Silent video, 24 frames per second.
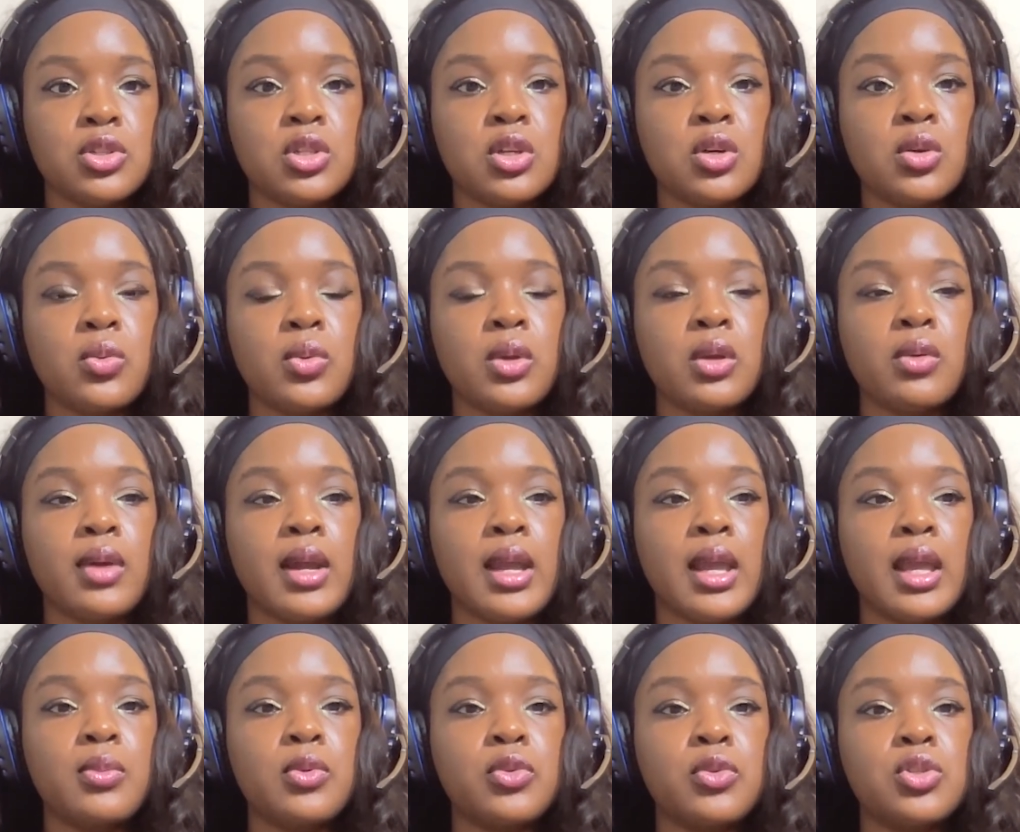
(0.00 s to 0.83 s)
So we were
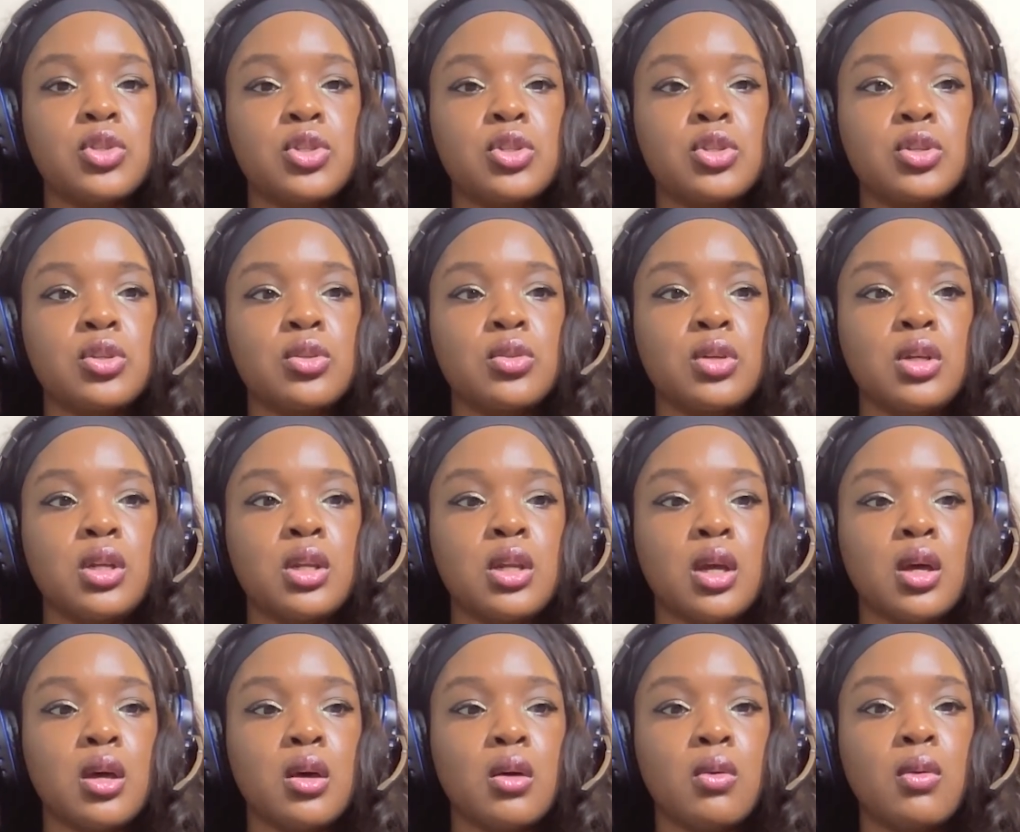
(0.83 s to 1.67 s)
able
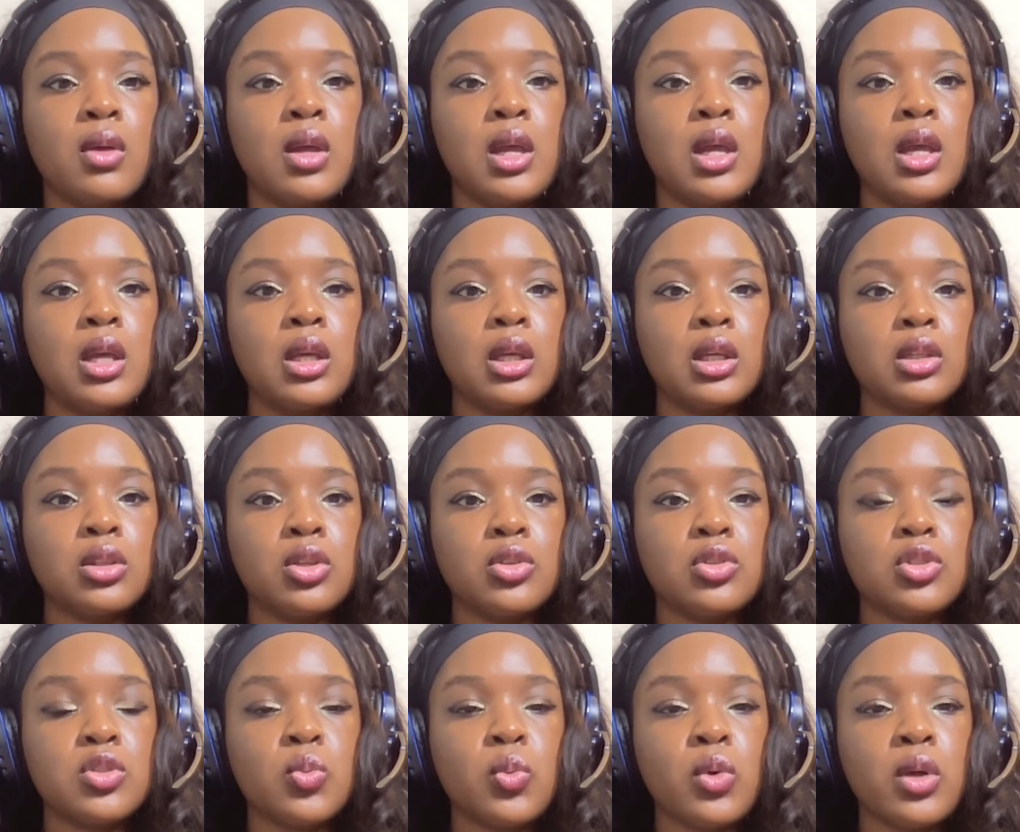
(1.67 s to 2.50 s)
to, get
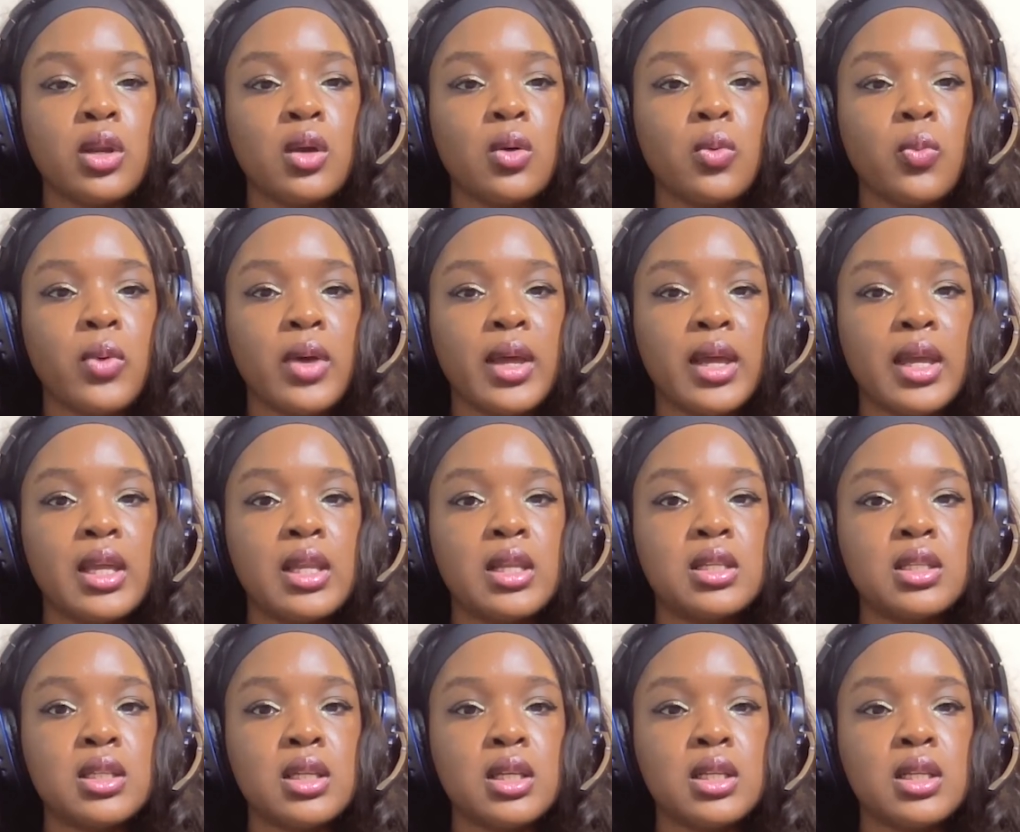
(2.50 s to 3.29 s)
those one-on-ones.